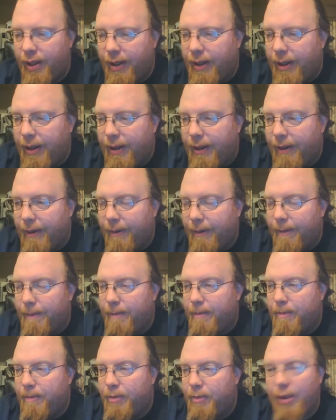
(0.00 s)

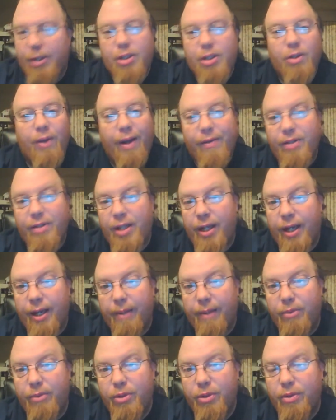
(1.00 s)
Um, they still have
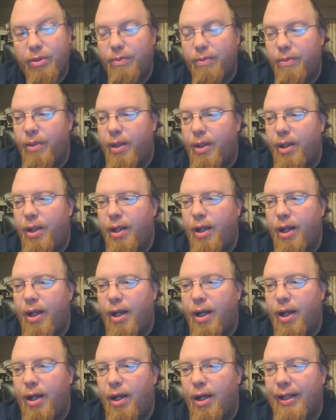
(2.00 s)
TMs.
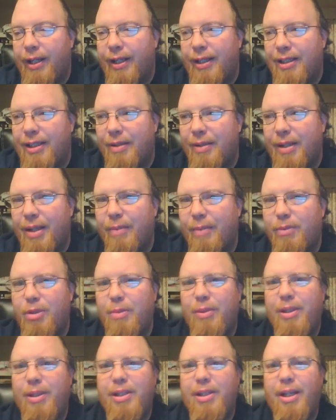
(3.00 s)
Uh, and I think sometimes
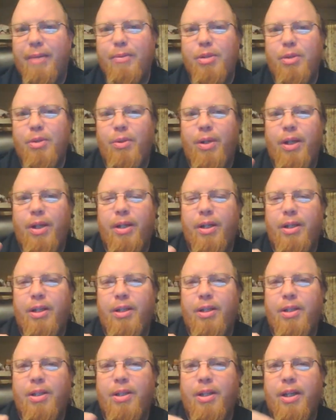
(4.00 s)
some of these TMs you need
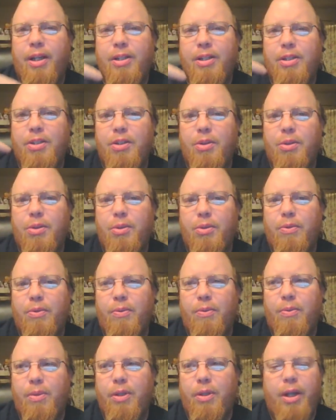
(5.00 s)
to get
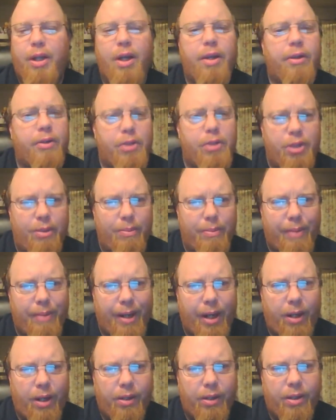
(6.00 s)
to the other gym
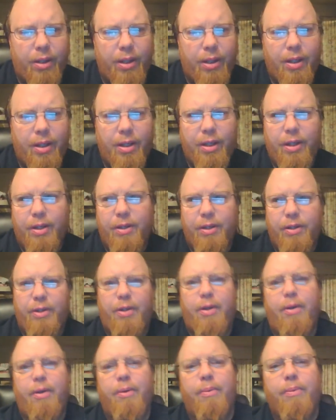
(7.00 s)
battle.
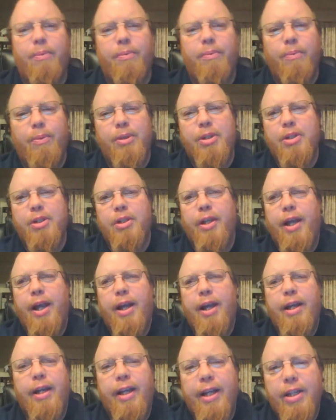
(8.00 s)
Uh, which is
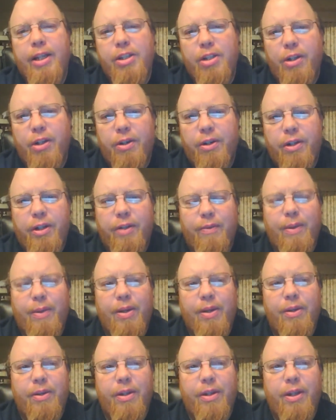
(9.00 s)
again easier
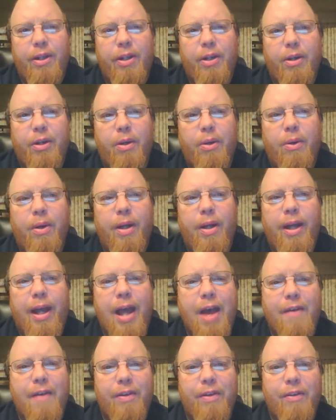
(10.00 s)
rather than you know
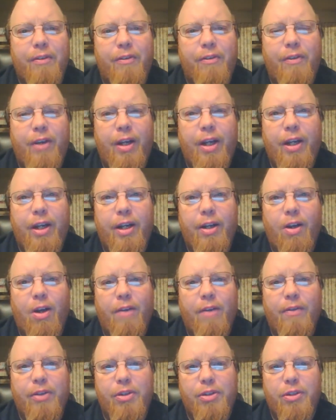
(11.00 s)
having to feed an
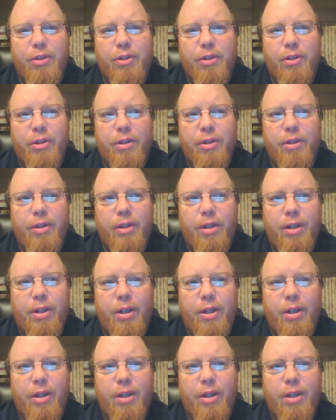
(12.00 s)
officer